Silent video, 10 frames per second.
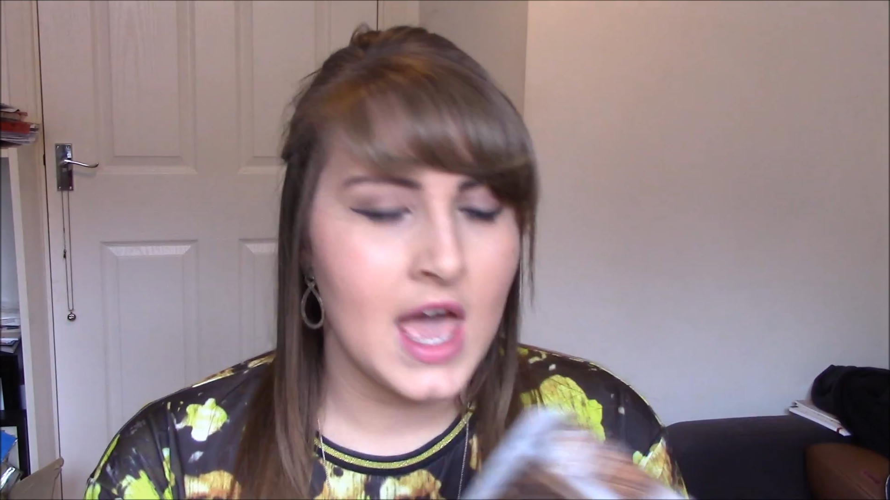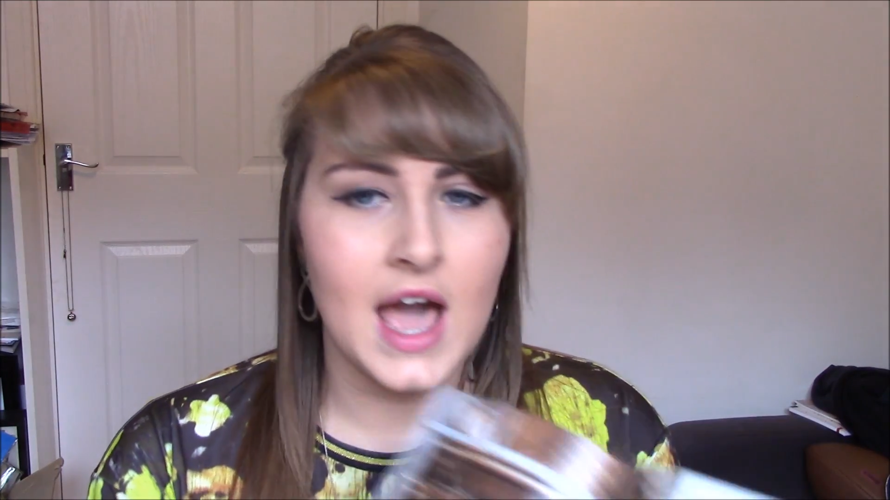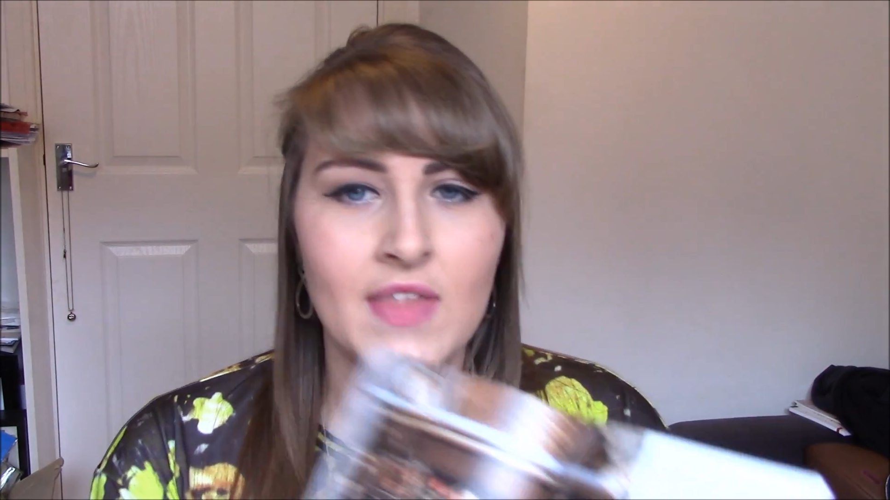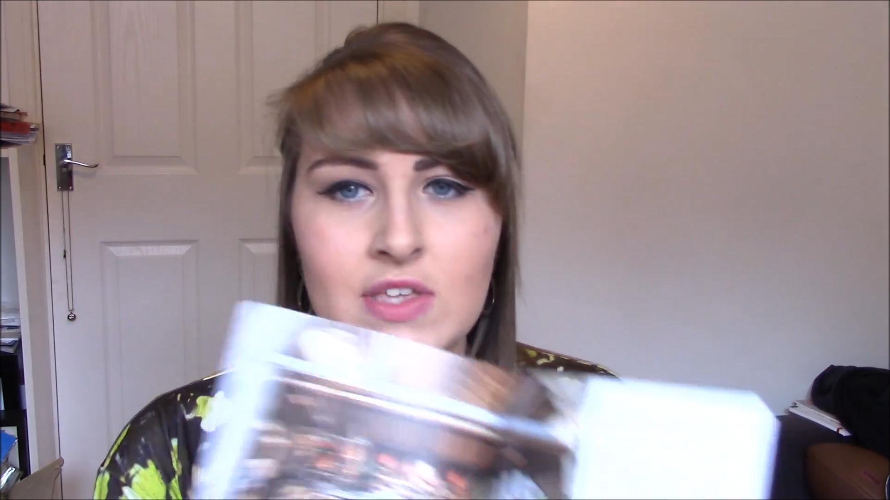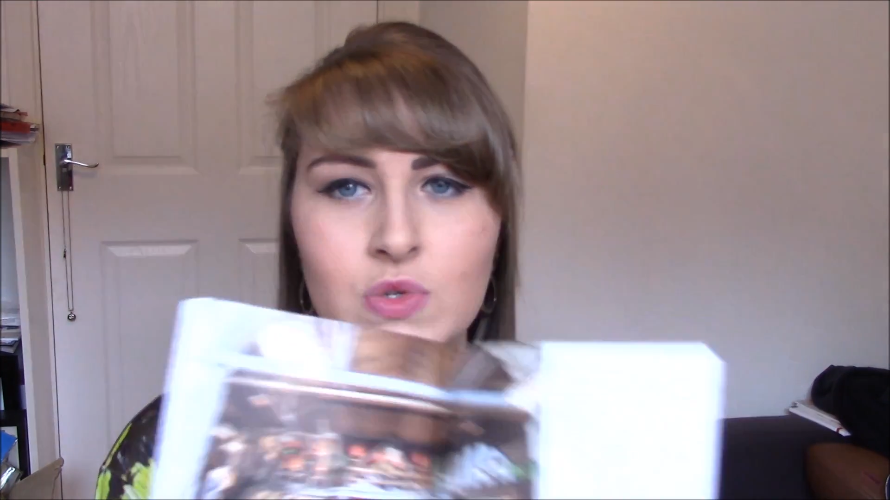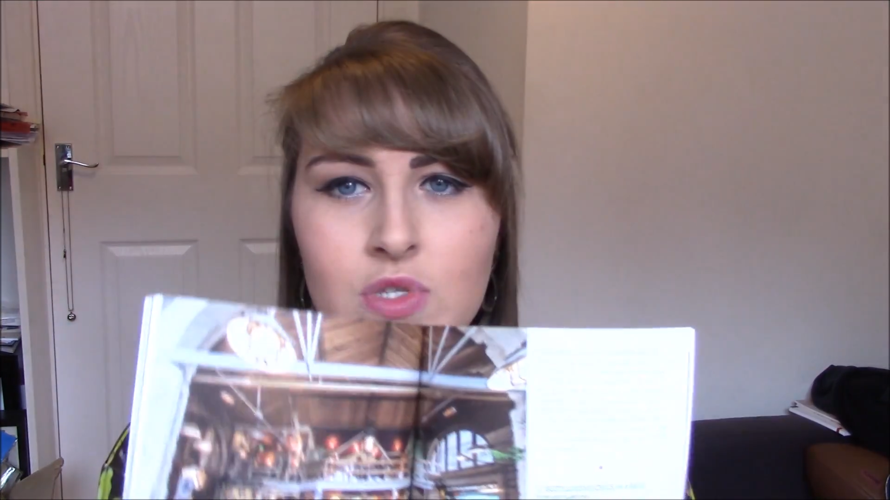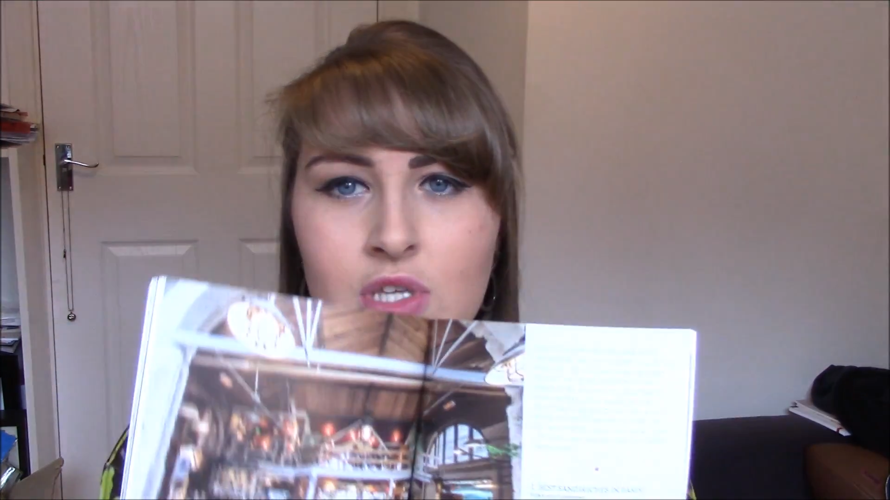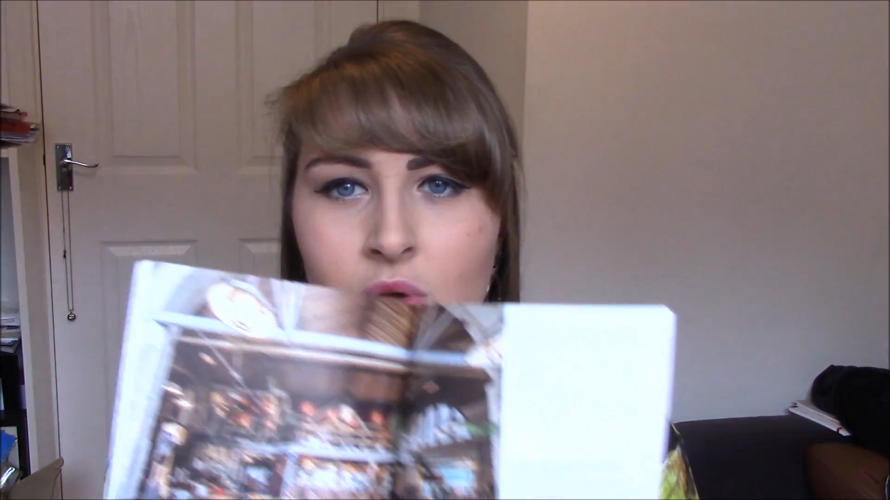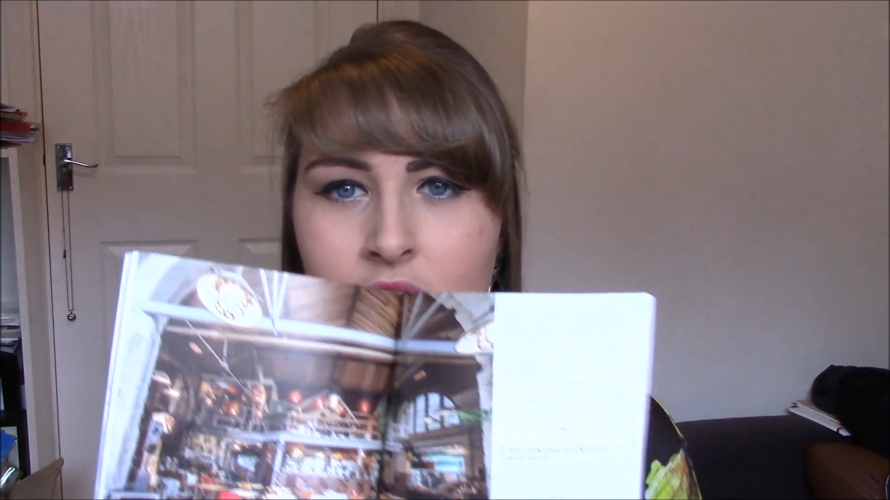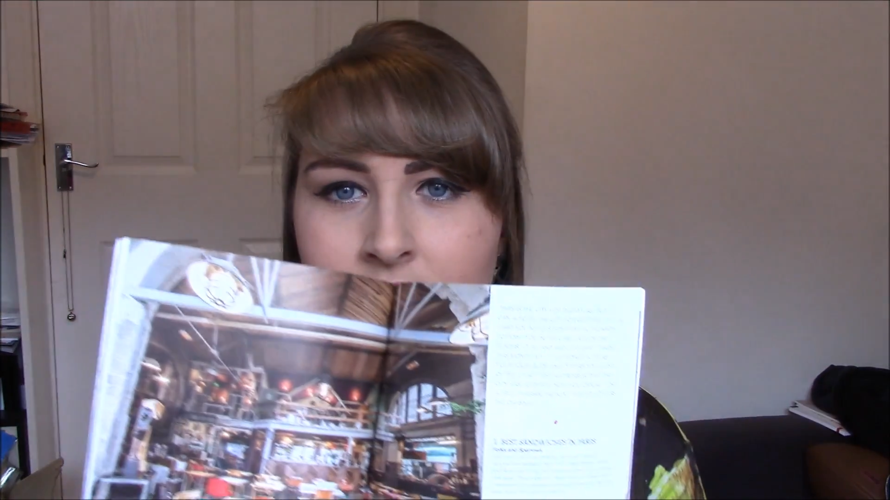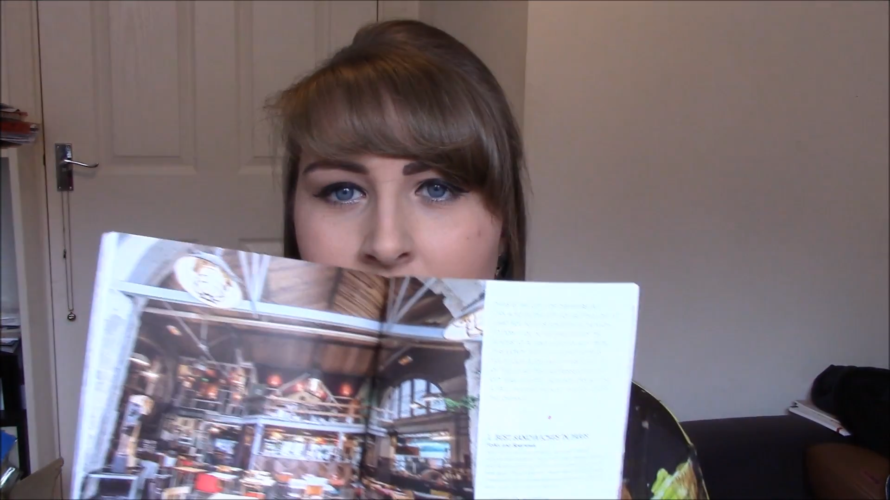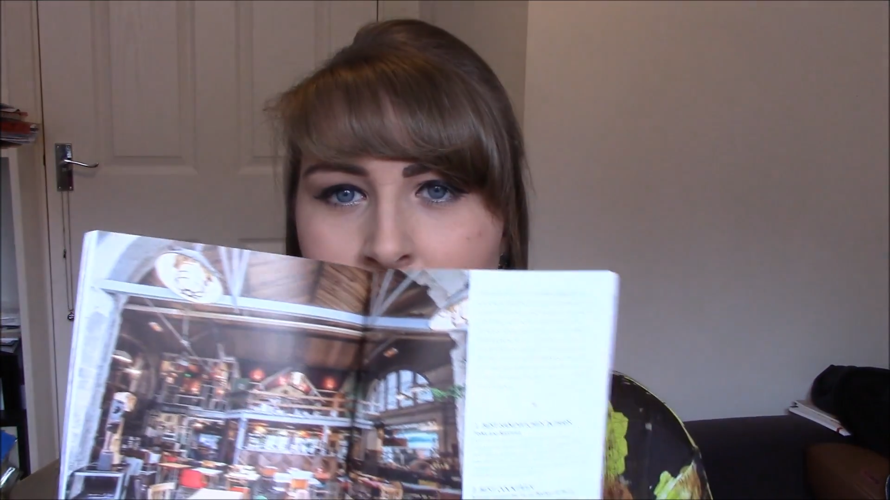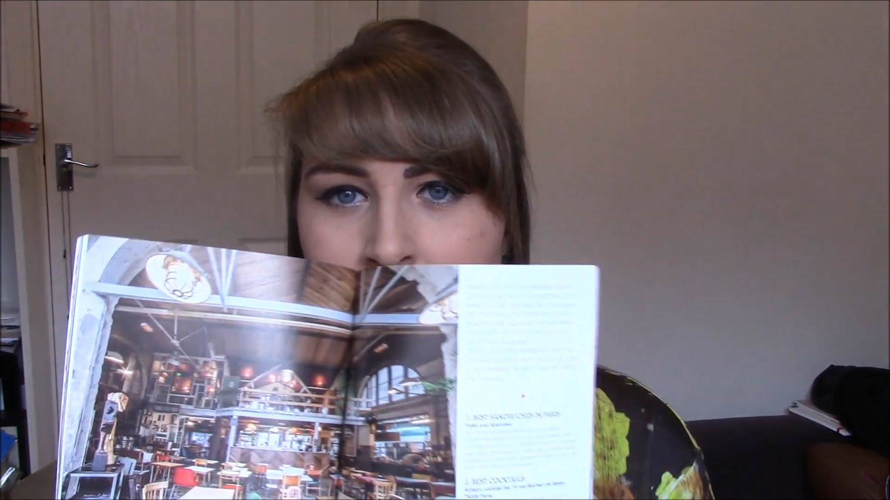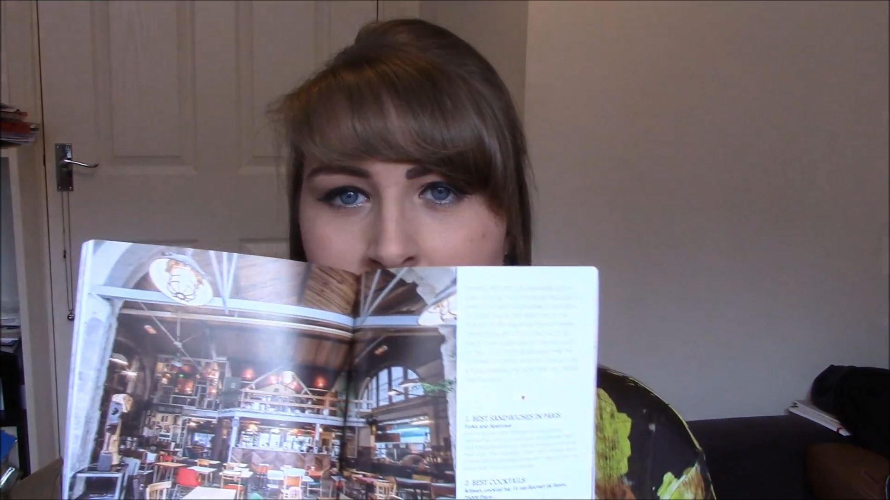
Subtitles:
And there's also a section